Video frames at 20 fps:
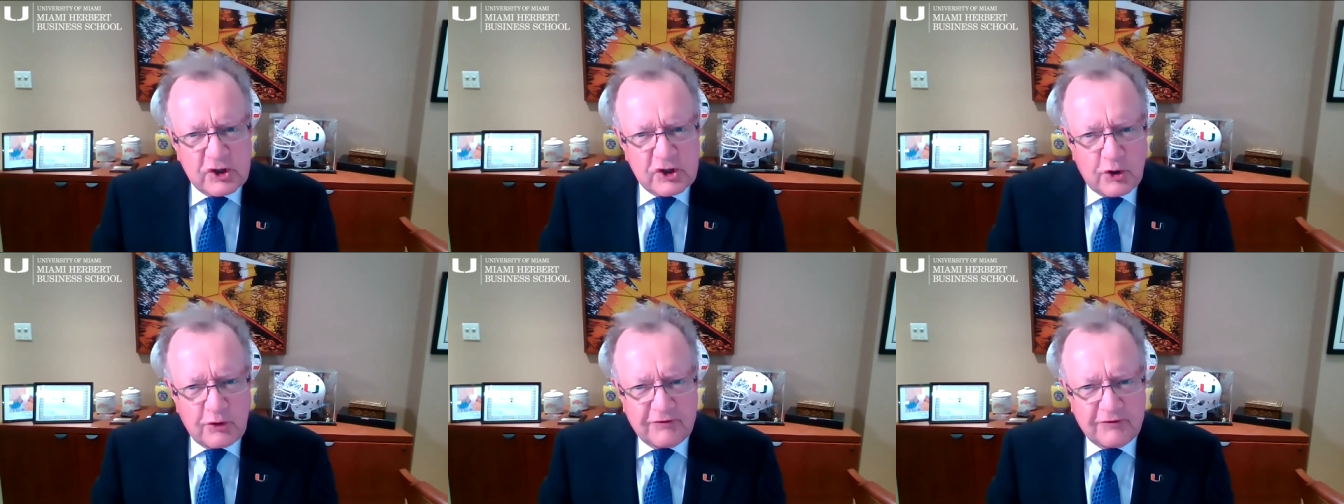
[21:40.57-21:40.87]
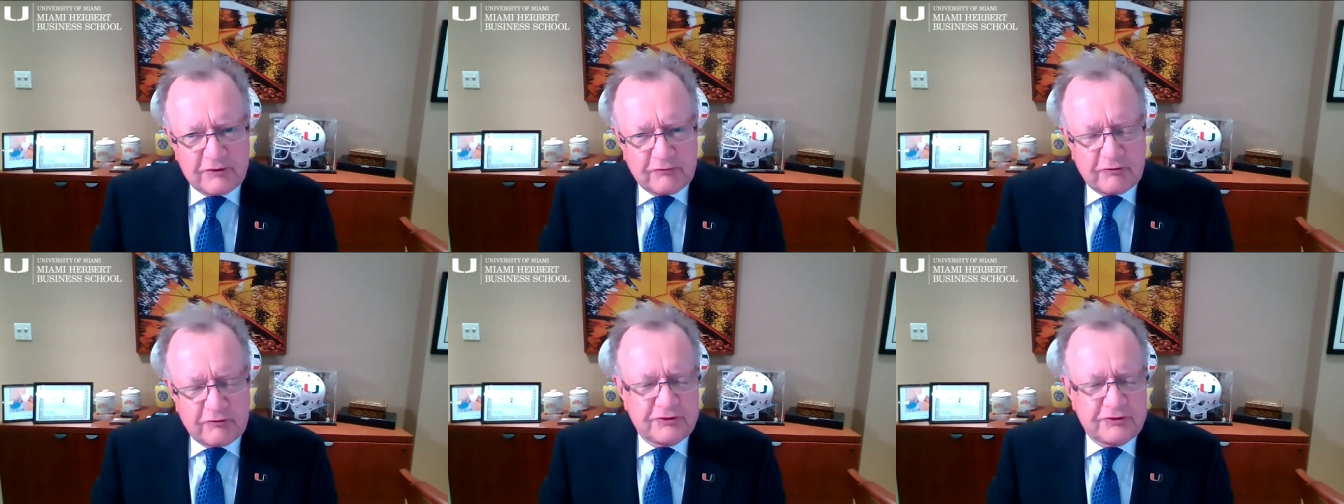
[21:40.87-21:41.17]

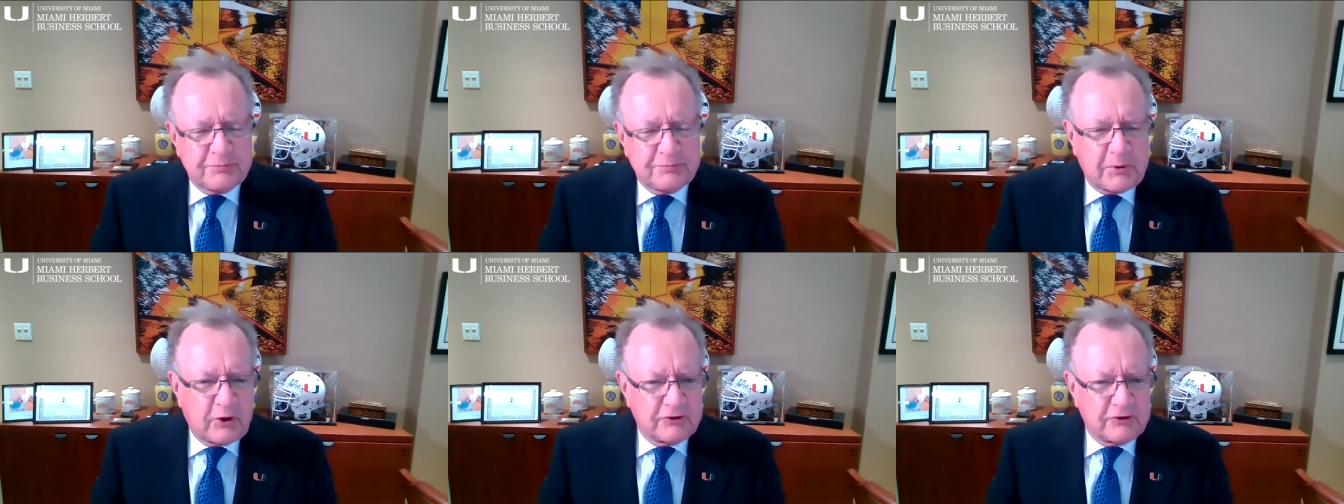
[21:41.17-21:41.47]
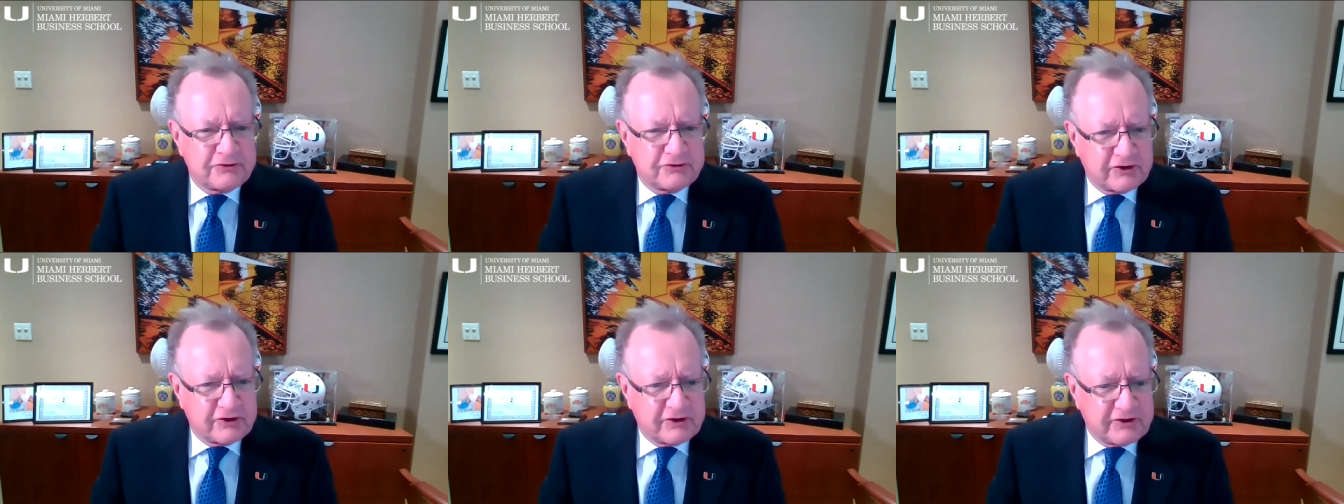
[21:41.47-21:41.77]
COVID
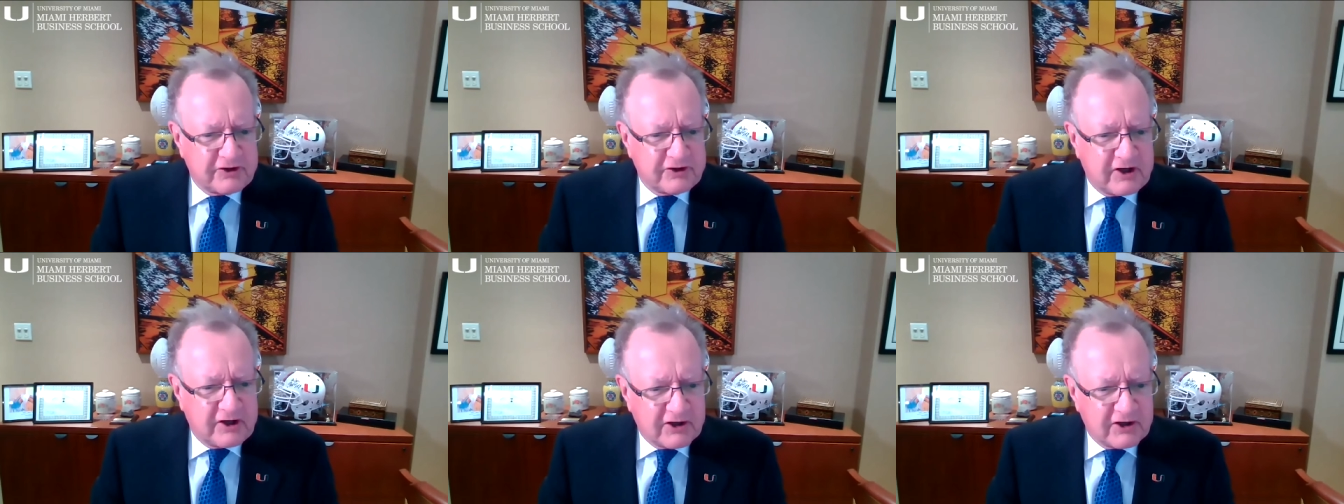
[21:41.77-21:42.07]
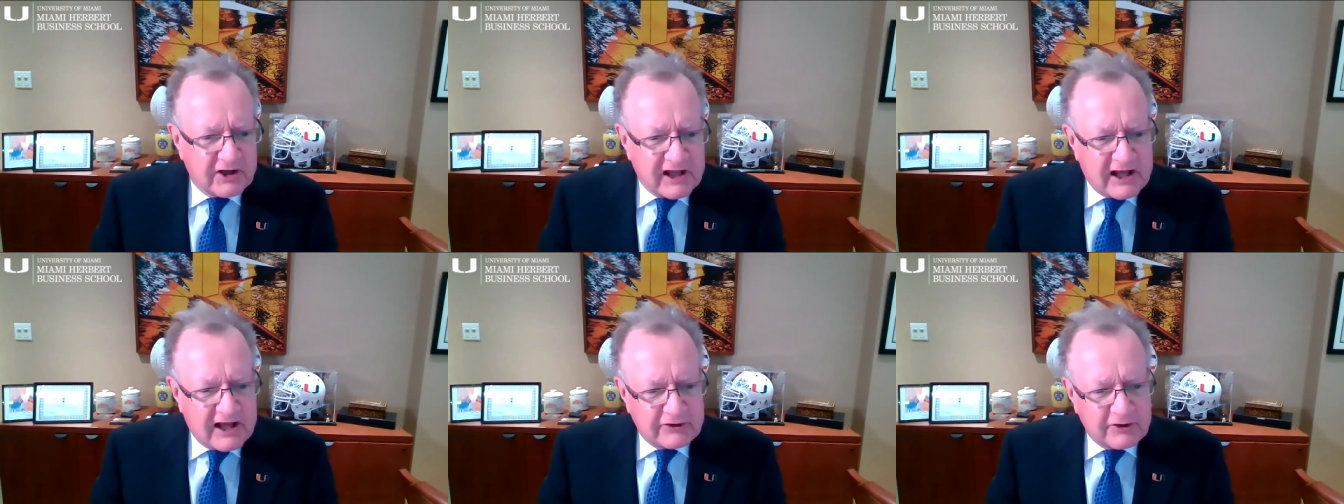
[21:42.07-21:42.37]
response in
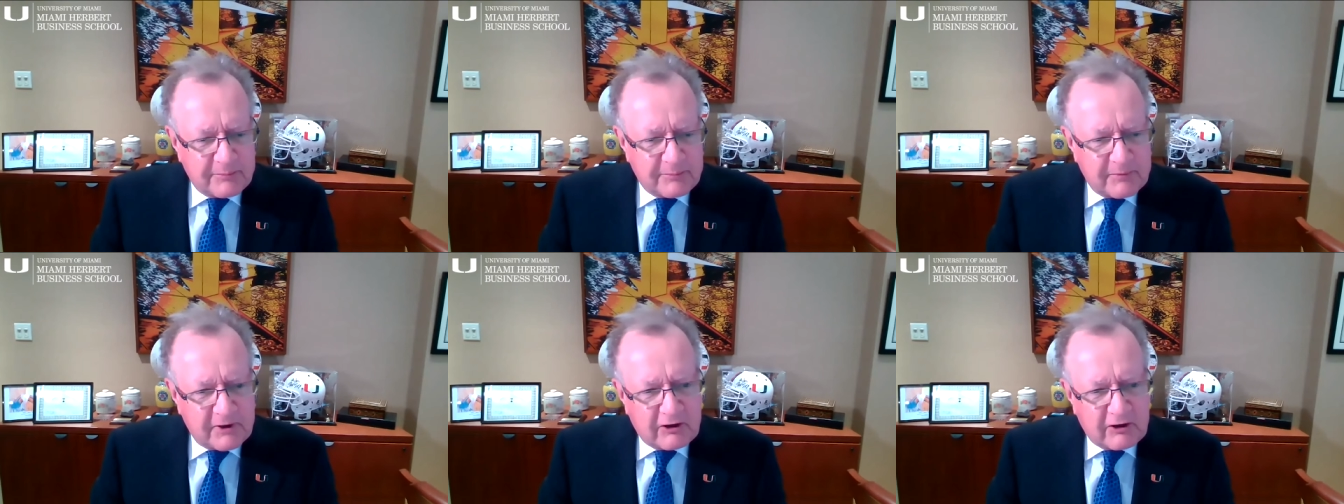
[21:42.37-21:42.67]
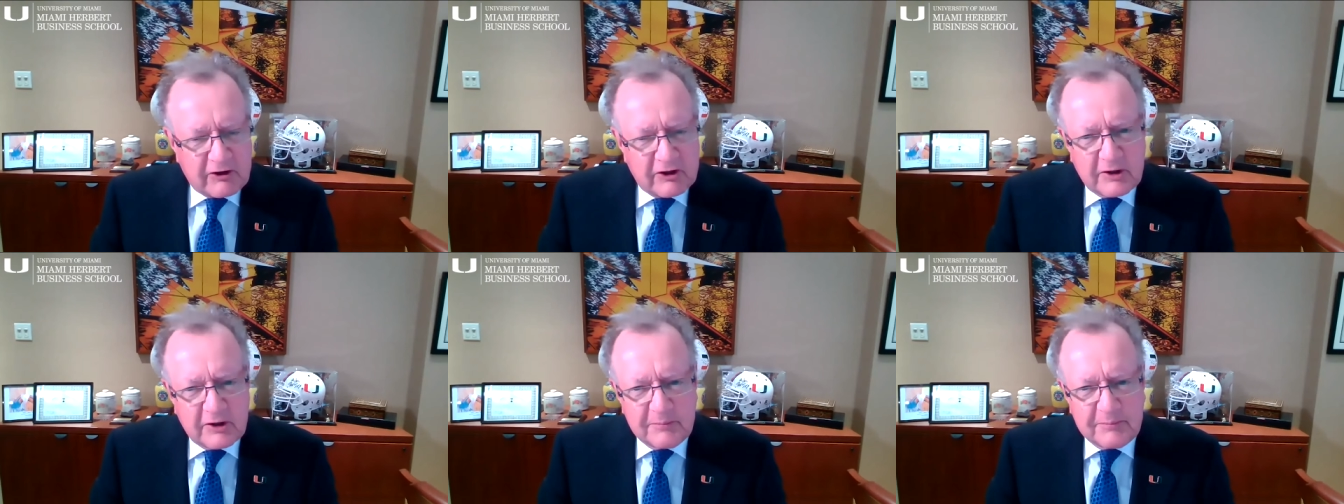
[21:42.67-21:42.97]
Latin
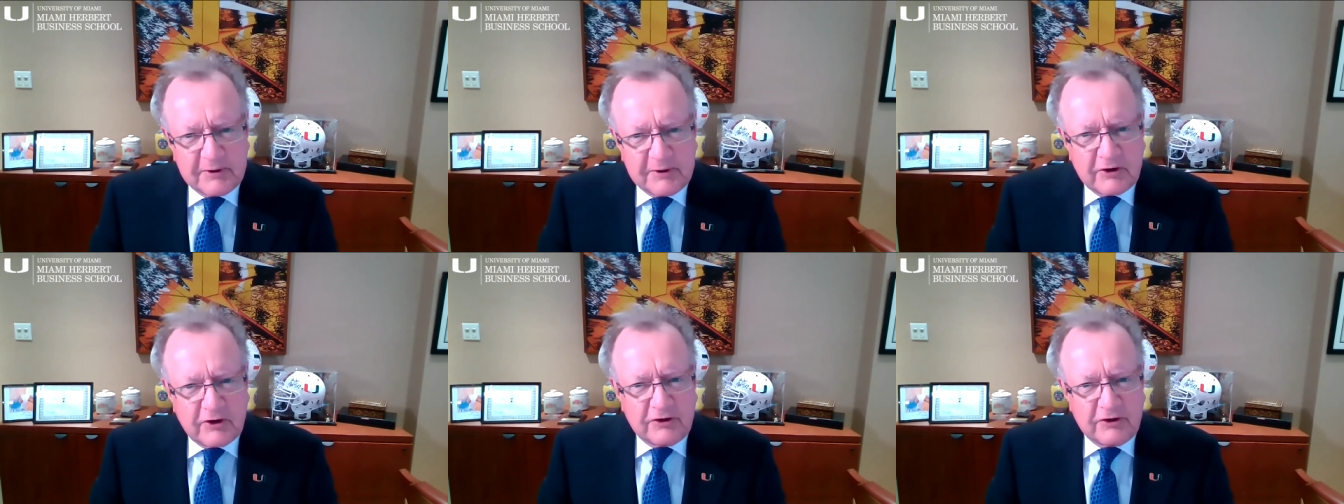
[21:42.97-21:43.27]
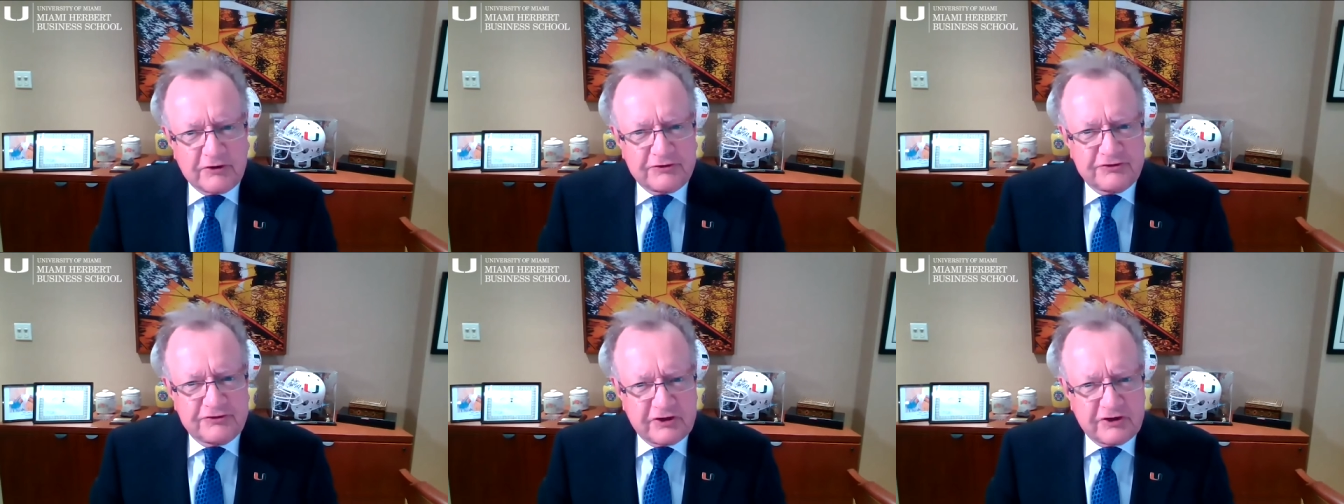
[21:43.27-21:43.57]
America,
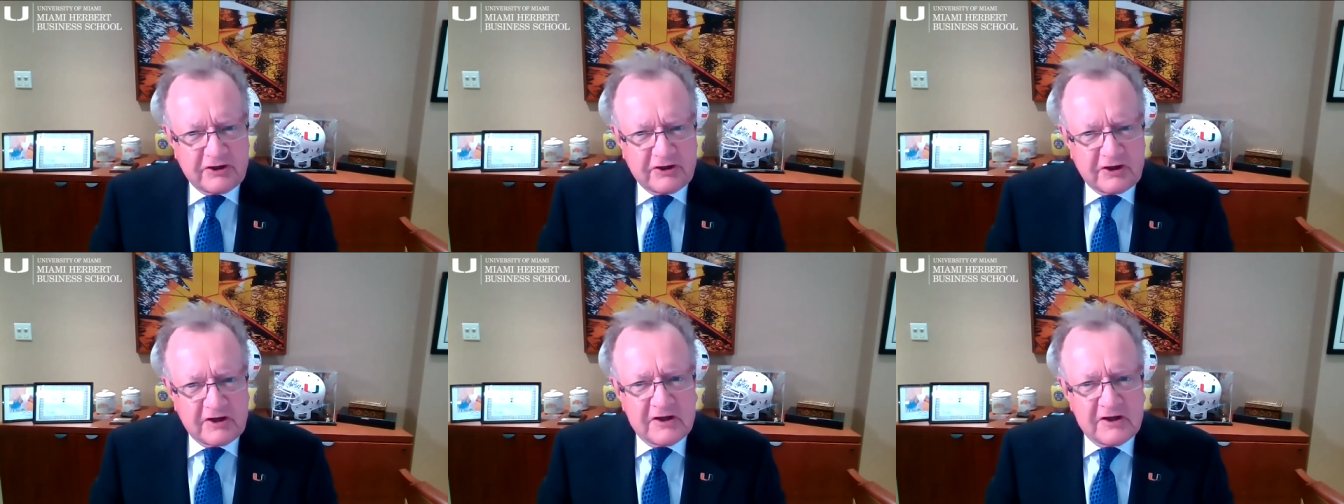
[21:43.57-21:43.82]
because